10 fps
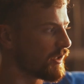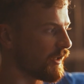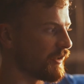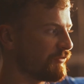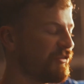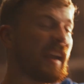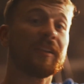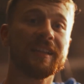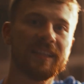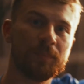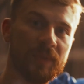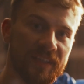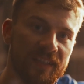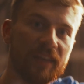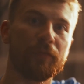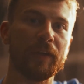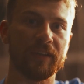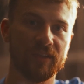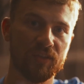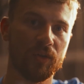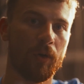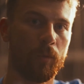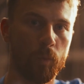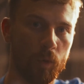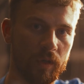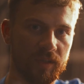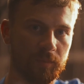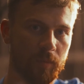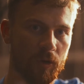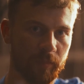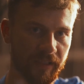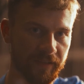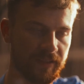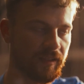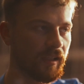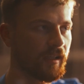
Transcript: uh, very specific Star Wars moments.